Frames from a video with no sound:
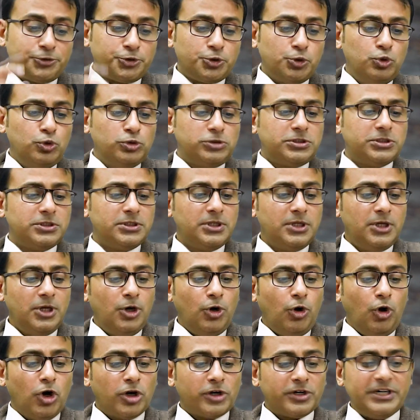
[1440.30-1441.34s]
truth
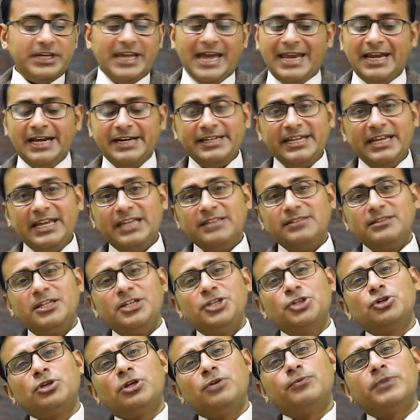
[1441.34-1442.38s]
or reality in the
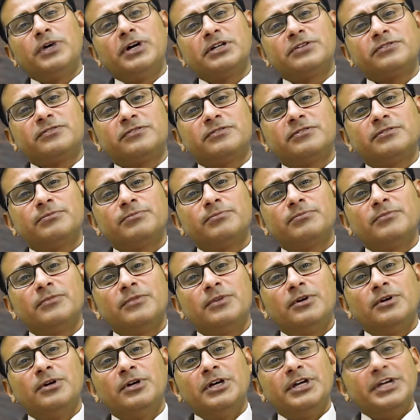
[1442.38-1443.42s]
universe.
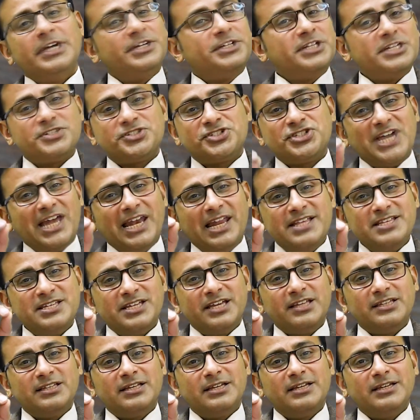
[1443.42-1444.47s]
It is
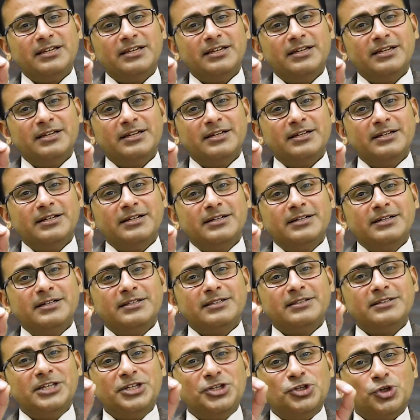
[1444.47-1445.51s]
challenging
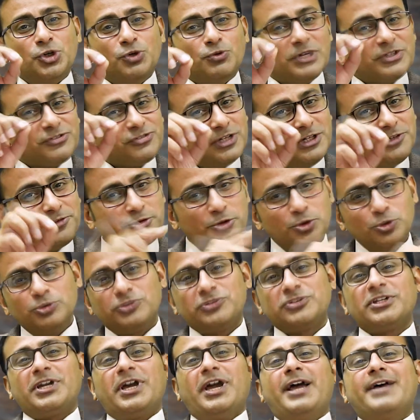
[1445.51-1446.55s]
the universal
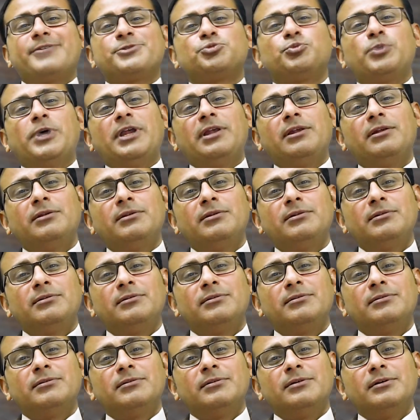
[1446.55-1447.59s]
truths as well.
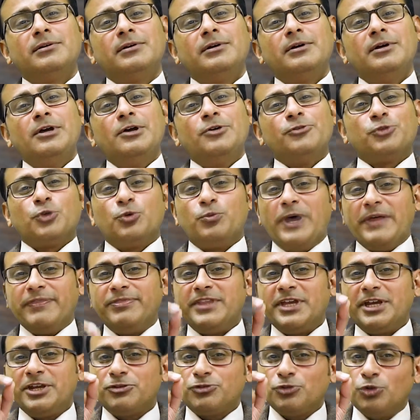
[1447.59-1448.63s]
So when
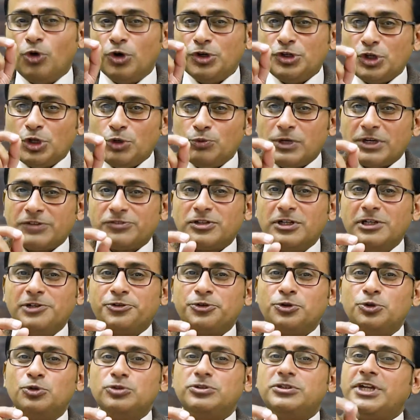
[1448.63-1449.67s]
there is no universal
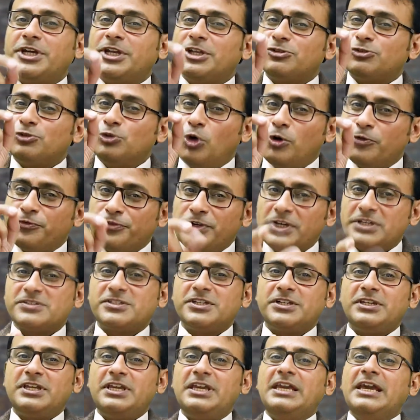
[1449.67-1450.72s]
truth, there is no
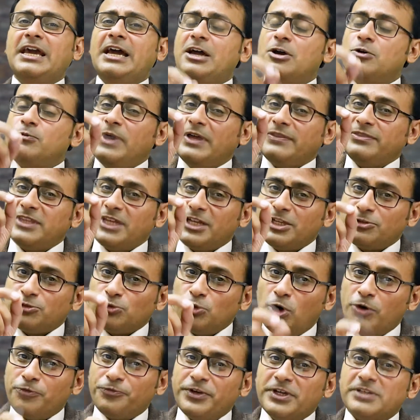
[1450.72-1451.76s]
fixity. When there is
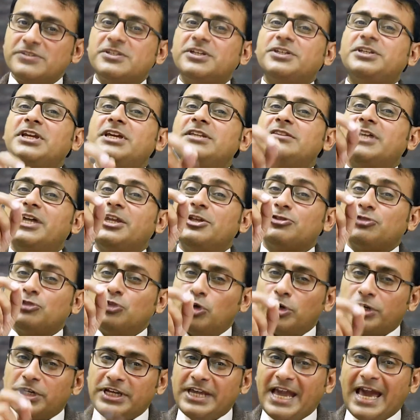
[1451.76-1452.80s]
no fixity, there is
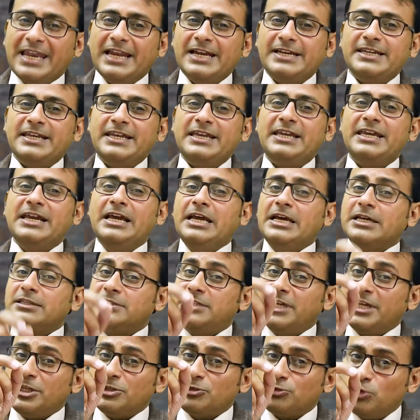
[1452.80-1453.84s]
no reality.
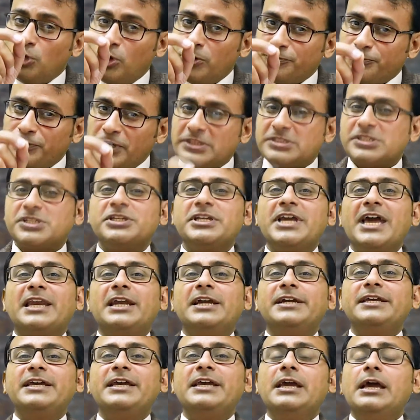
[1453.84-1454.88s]
There is no fixed
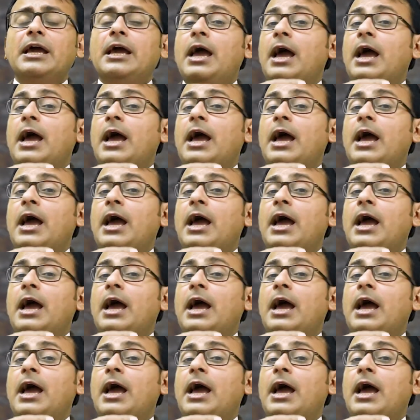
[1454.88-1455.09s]
reality.